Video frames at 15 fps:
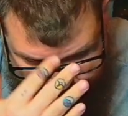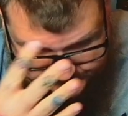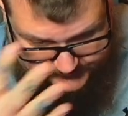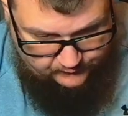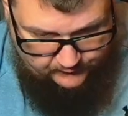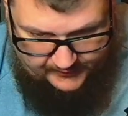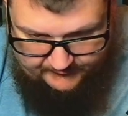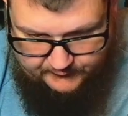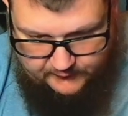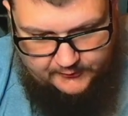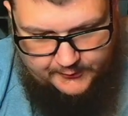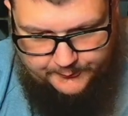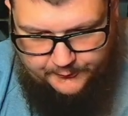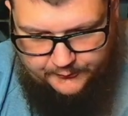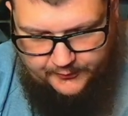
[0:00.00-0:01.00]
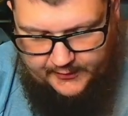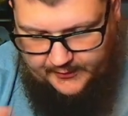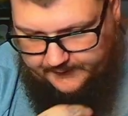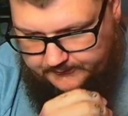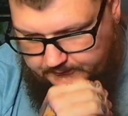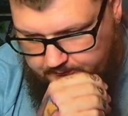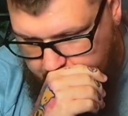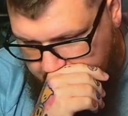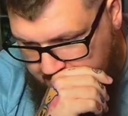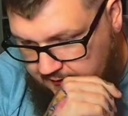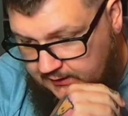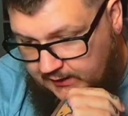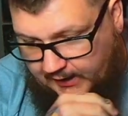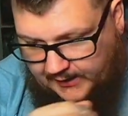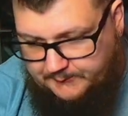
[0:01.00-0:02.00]
We do have a clip of that.
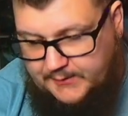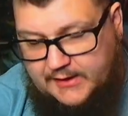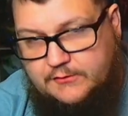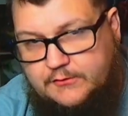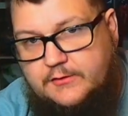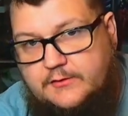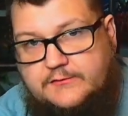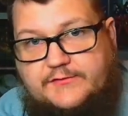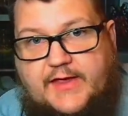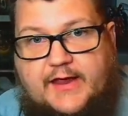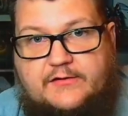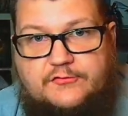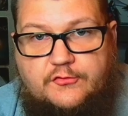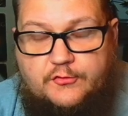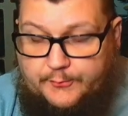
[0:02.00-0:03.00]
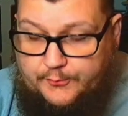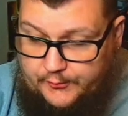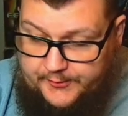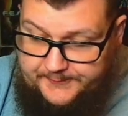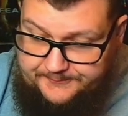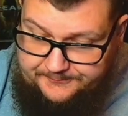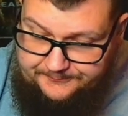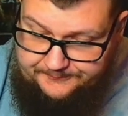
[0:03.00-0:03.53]
I'm not going to attack Turtle Boy.